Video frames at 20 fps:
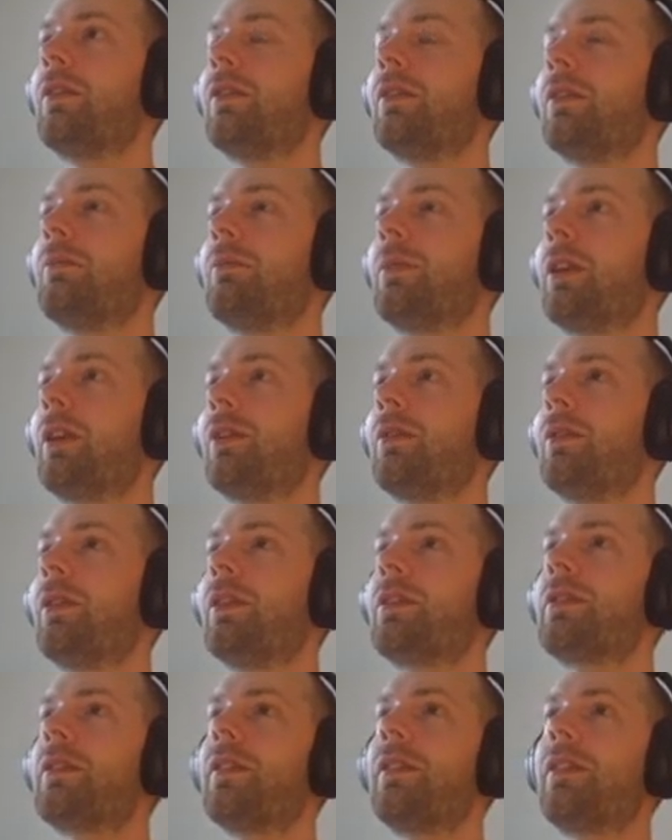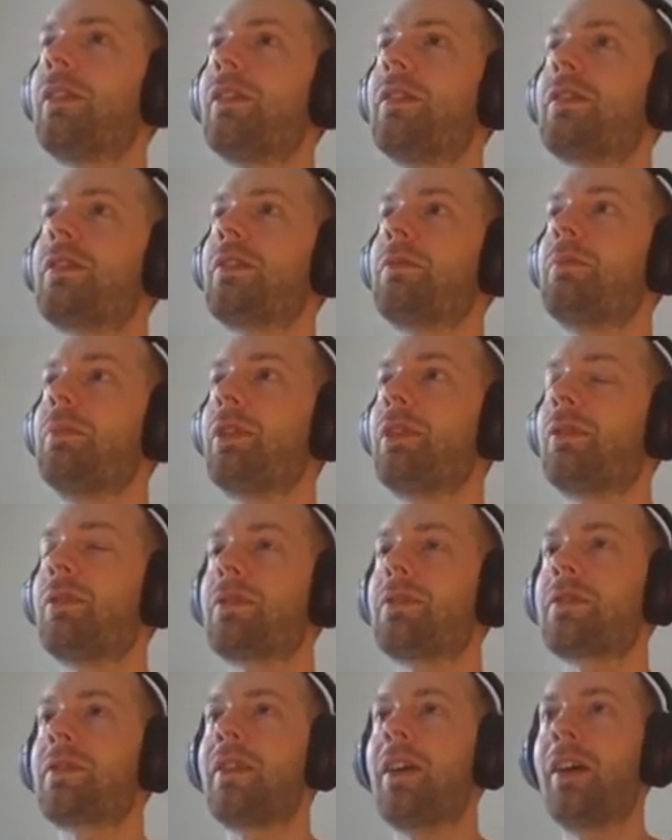macOS X,
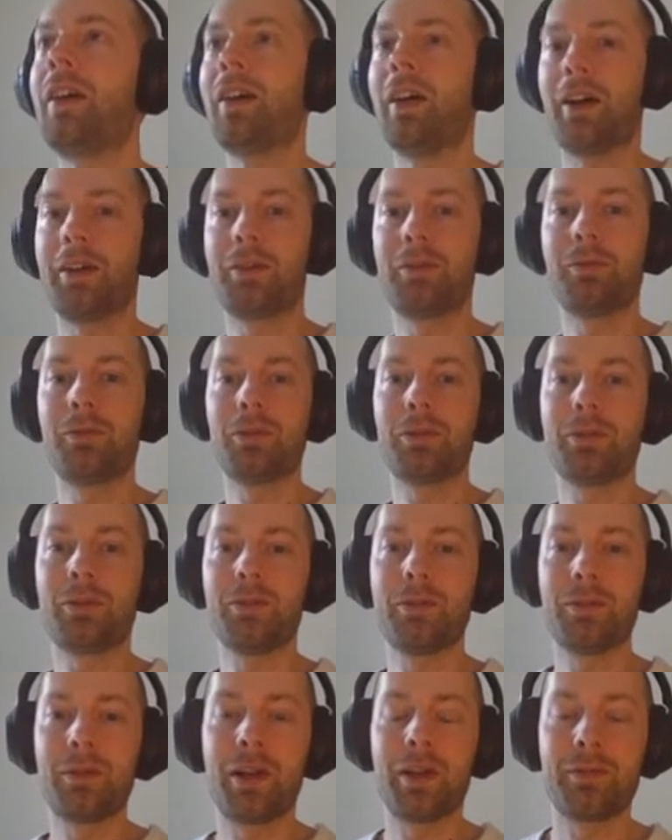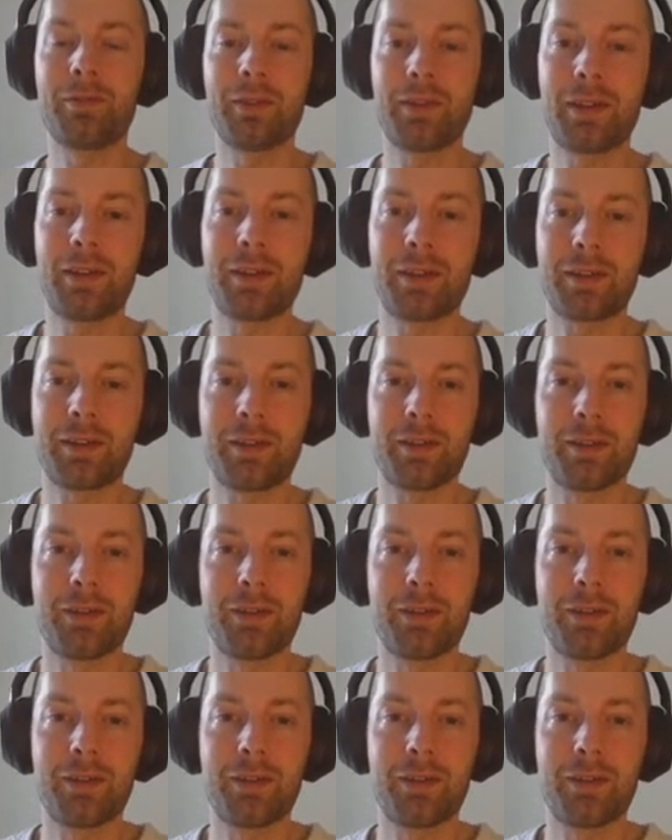because I don't want to have like